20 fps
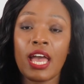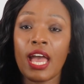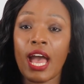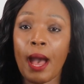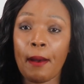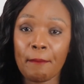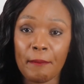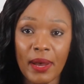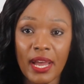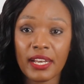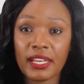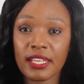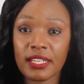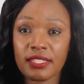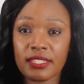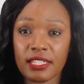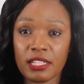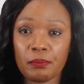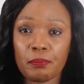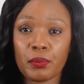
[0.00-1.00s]
A man can
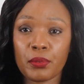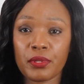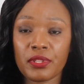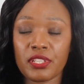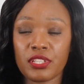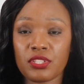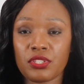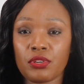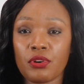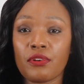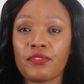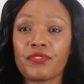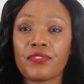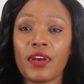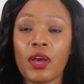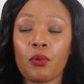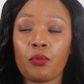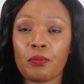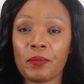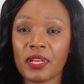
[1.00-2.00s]
still pull this off,
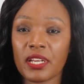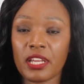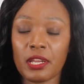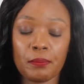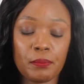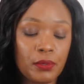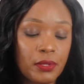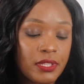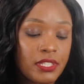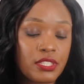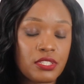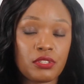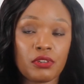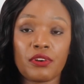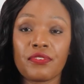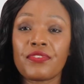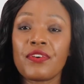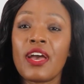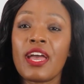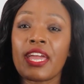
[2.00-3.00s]
a woman can pull this
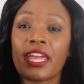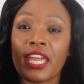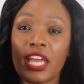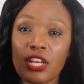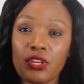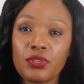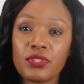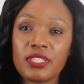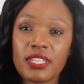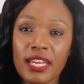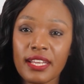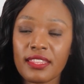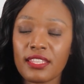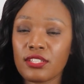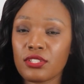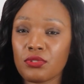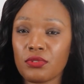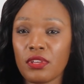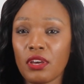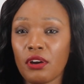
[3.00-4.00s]
off. Can you take
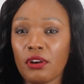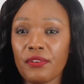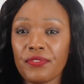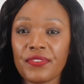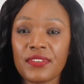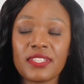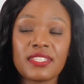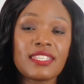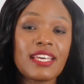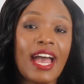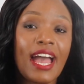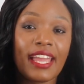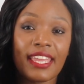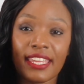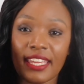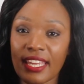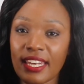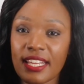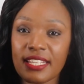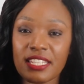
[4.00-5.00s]
this to the office?
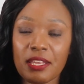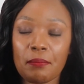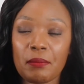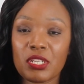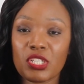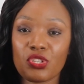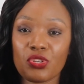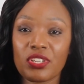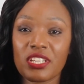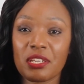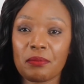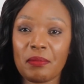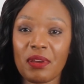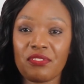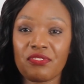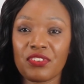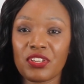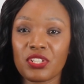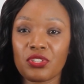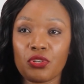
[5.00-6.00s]
Again, as I mentioned in my
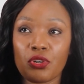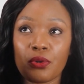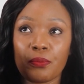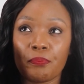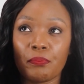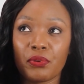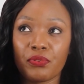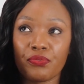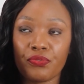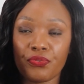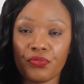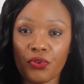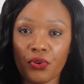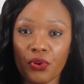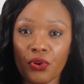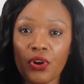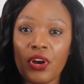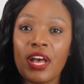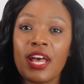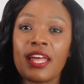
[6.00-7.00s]
video
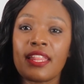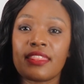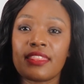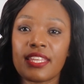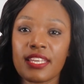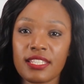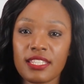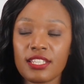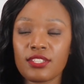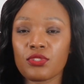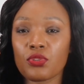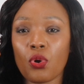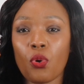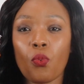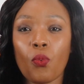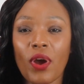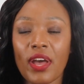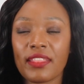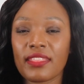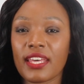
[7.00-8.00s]
before, this is not
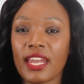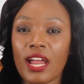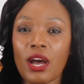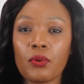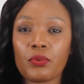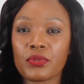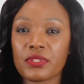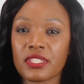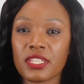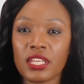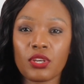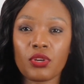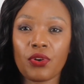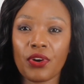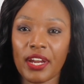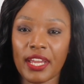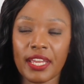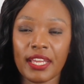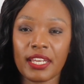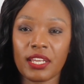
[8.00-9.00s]
one that I would say go
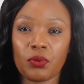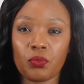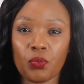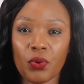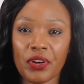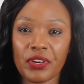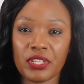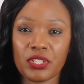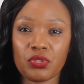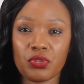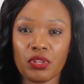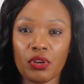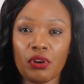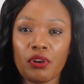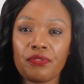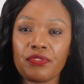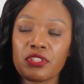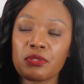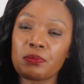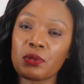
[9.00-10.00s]
ahead and wear it to the
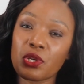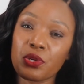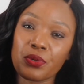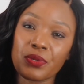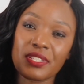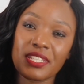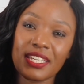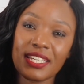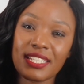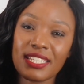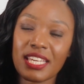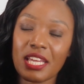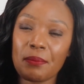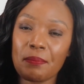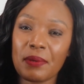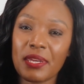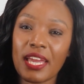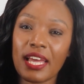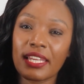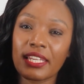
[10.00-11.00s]
office because it can
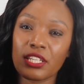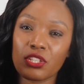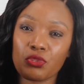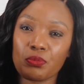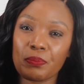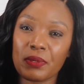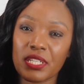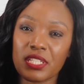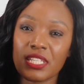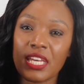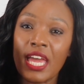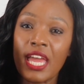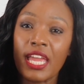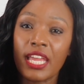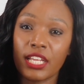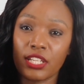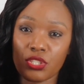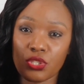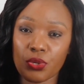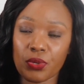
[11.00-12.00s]
be a little bit
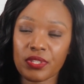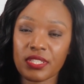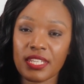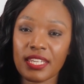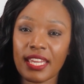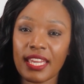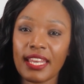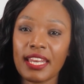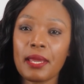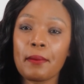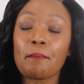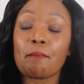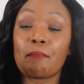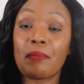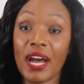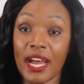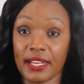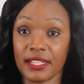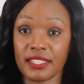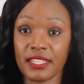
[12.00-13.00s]
intoxicating.
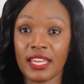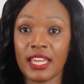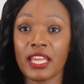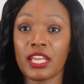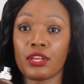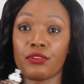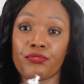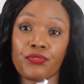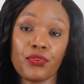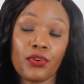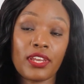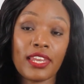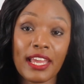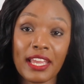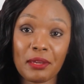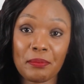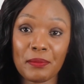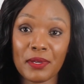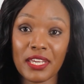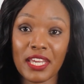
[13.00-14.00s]
But if you're
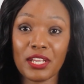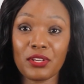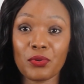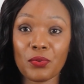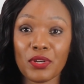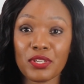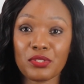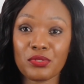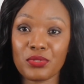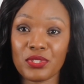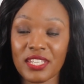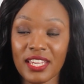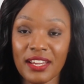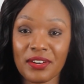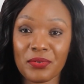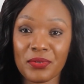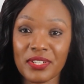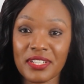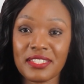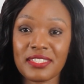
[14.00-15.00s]
like me and you want to
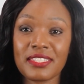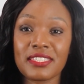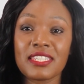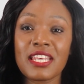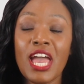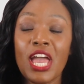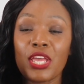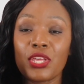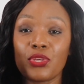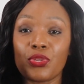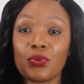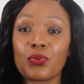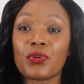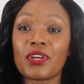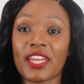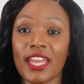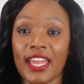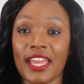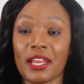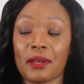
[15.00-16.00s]
take risks, you
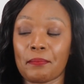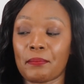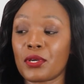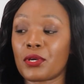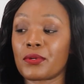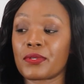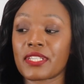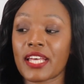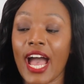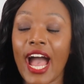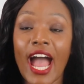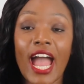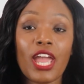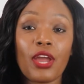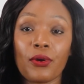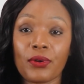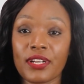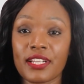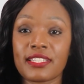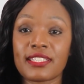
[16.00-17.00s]
can, because I
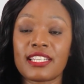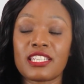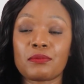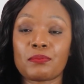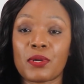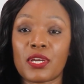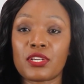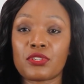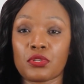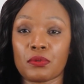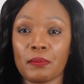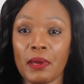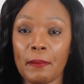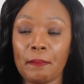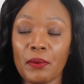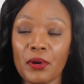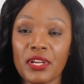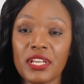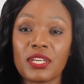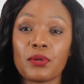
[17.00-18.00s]
honestly spray it on my
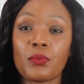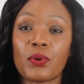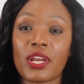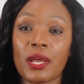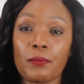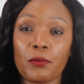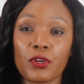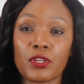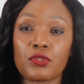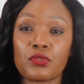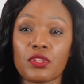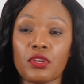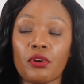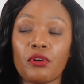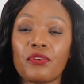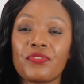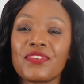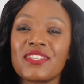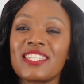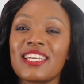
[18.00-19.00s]
body when I'm going to the
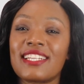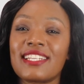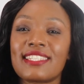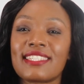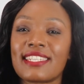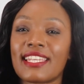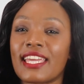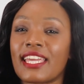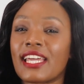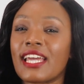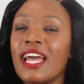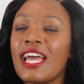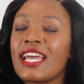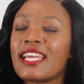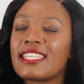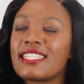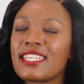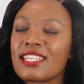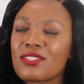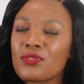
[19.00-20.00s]
office, and it's like
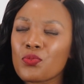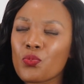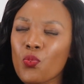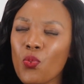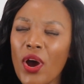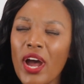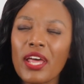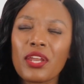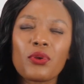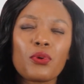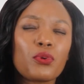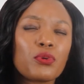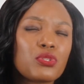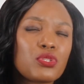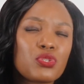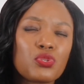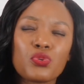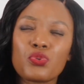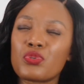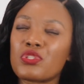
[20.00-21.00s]
just 1 or
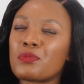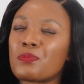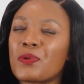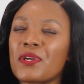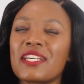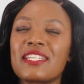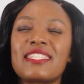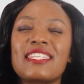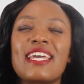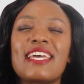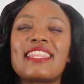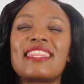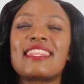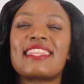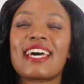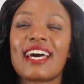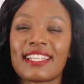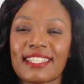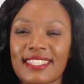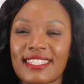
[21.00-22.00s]
2 sprays and
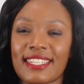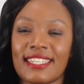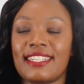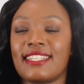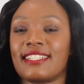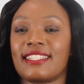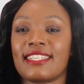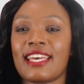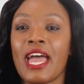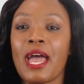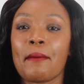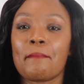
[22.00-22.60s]
that's it.